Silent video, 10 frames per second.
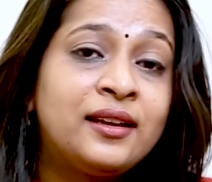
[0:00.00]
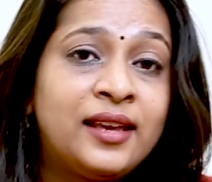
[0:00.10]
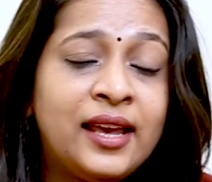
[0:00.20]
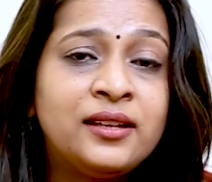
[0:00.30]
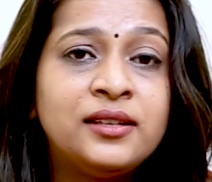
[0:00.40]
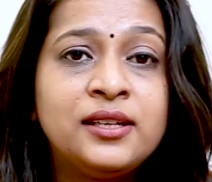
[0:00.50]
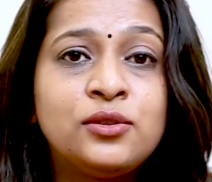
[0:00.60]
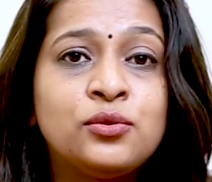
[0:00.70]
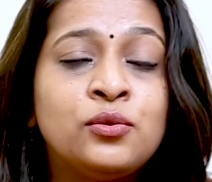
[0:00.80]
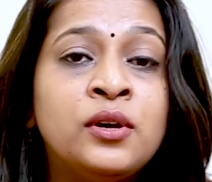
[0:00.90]
again
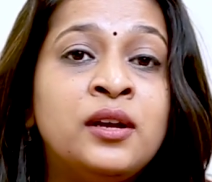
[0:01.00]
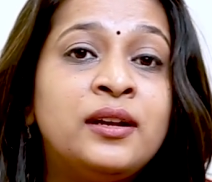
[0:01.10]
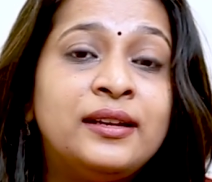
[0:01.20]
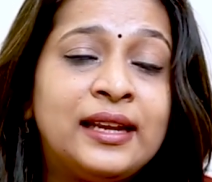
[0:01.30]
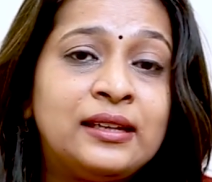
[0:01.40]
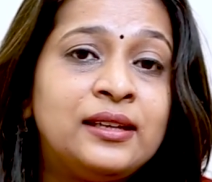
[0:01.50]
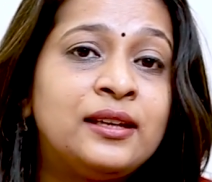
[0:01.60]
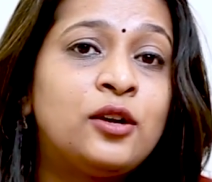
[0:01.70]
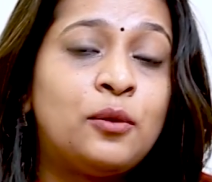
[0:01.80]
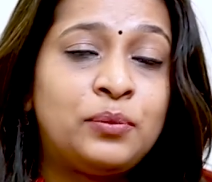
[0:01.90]
lead to
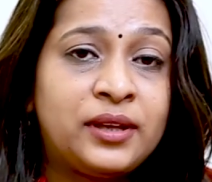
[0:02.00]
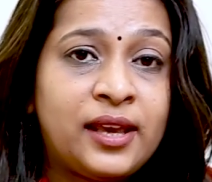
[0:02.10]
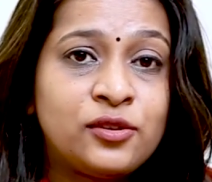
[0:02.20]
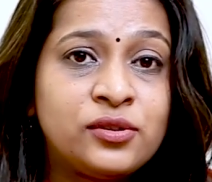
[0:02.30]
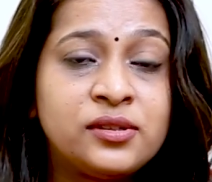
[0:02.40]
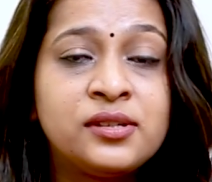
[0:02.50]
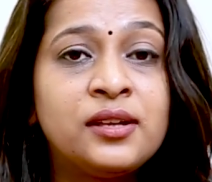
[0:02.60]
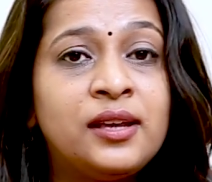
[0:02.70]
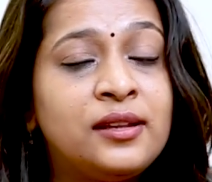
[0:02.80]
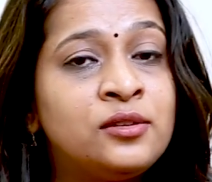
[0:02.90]
deadly complications
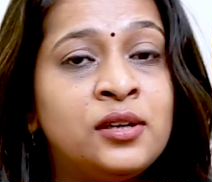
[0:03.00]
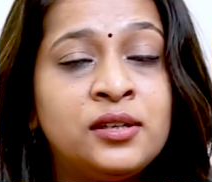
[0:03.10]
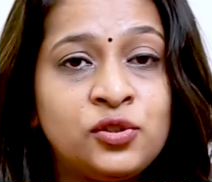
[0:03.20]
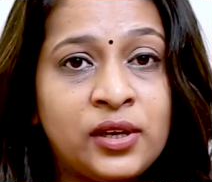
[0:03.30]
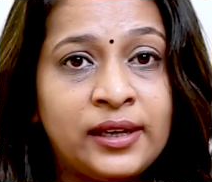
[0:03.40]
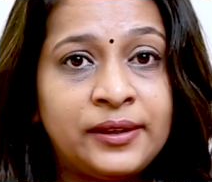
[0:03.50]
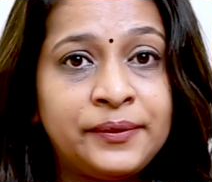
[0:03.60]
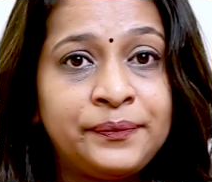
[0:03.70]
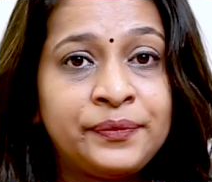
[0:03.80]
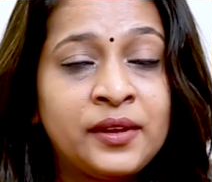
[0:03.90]
in a child.
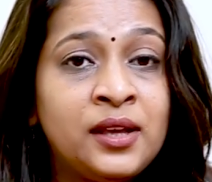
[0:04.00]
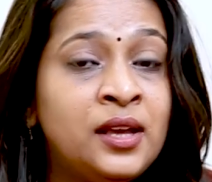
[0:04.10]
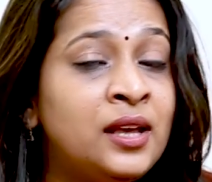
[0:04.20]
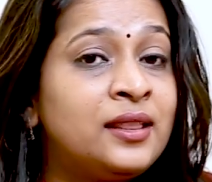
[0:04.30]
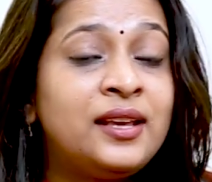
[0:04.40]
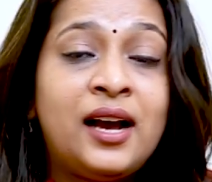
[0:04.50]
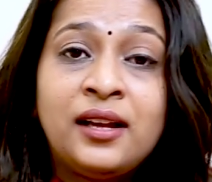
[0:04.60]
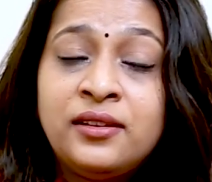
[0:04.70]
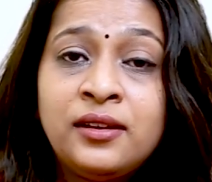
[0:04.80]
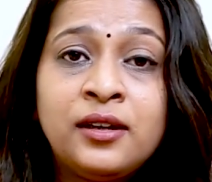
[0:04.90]
The
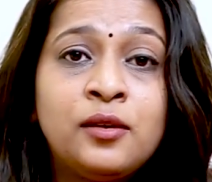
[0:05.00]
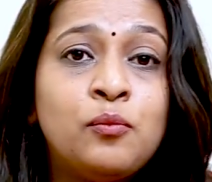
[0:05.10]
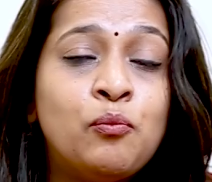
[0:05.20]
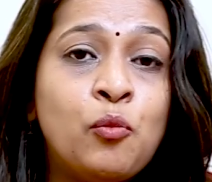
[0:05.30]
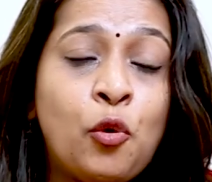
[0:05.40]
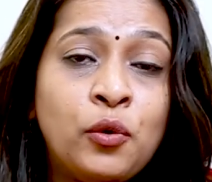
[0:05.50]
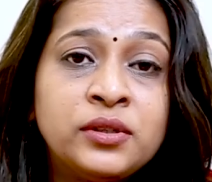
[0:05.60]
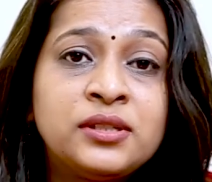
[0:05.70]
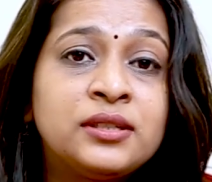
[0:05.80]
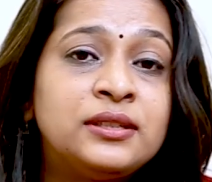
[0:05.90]
other
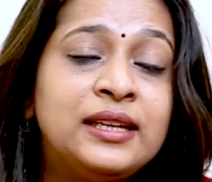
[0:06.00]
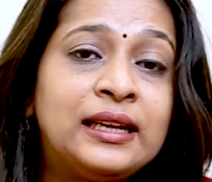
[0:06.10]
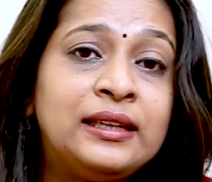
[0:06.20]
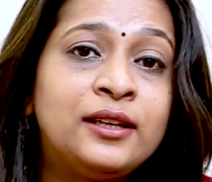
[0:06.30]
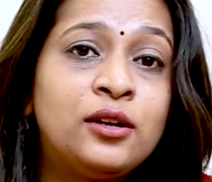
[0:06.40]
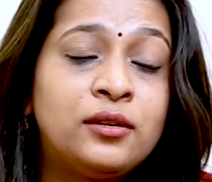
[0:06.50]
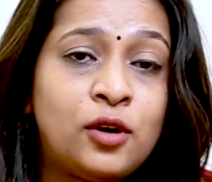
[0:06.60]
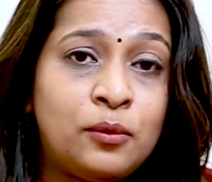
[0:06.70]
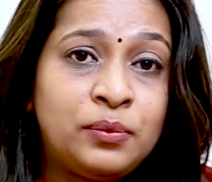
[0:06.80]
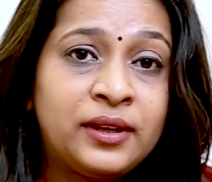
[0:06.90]
most deadly
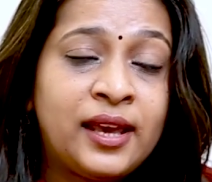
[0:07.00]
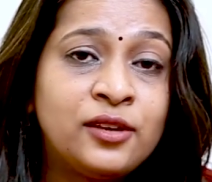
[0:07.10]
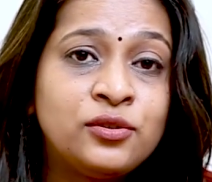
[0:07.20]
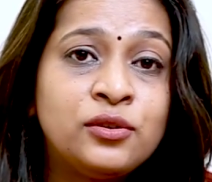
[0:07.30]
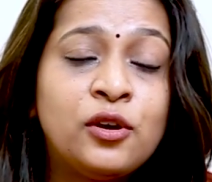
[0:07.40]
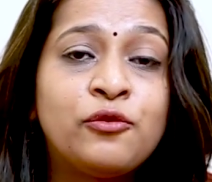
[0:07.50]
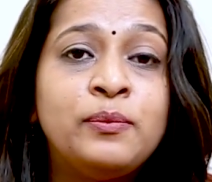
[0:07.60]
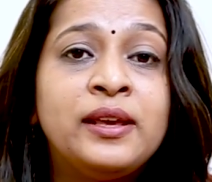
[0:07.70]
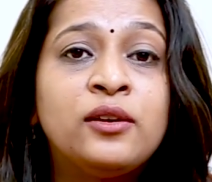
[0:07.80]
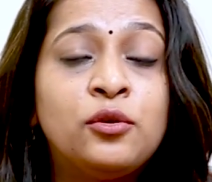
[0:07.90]
complication of
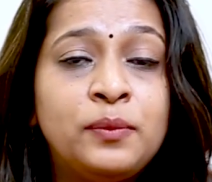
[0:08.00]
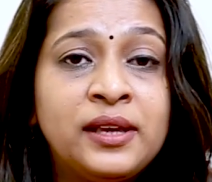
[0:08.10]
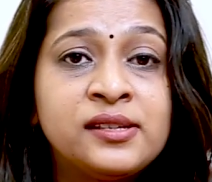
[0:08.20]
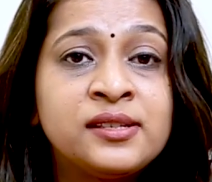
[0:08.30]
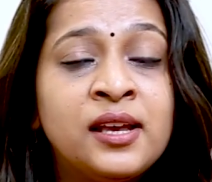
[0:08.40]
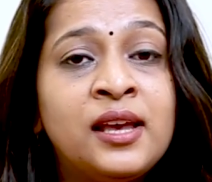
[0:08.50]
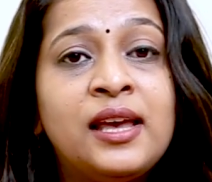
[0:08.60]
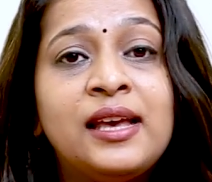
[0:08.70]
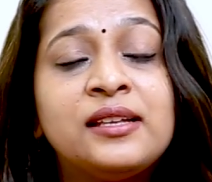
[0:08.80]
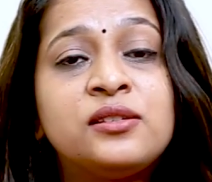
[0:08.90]
being obese
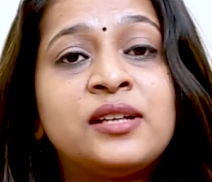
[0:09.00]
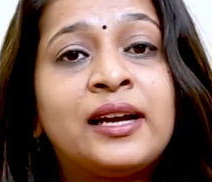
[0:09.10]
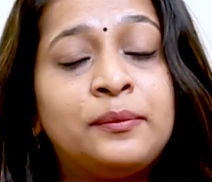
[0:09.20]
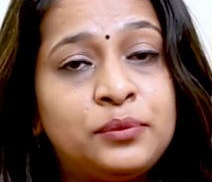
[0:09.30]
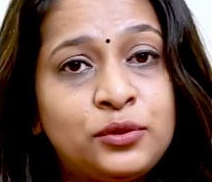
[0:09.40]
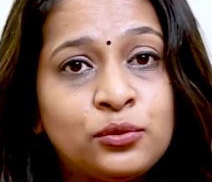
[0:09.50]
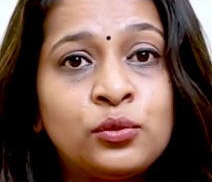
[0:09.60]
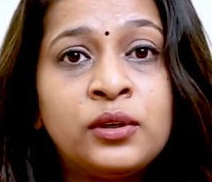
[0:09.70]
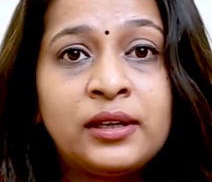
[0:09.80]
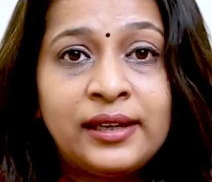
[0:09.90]
is type 2
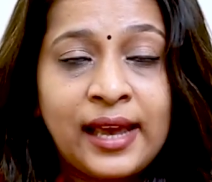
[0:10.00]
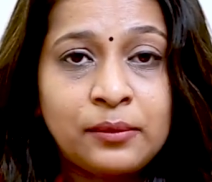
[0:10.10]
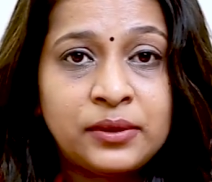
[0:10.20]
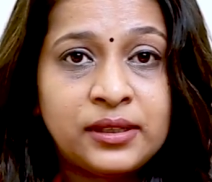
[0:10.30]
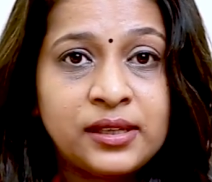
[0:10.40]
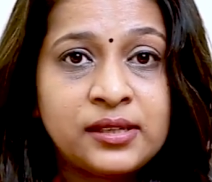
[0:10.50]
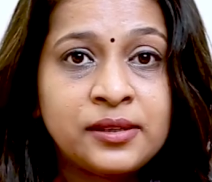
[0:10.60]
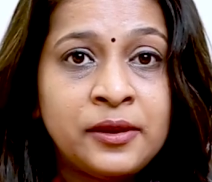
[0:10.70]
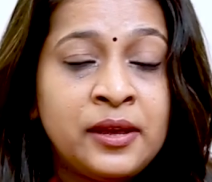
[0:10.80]
diabetes.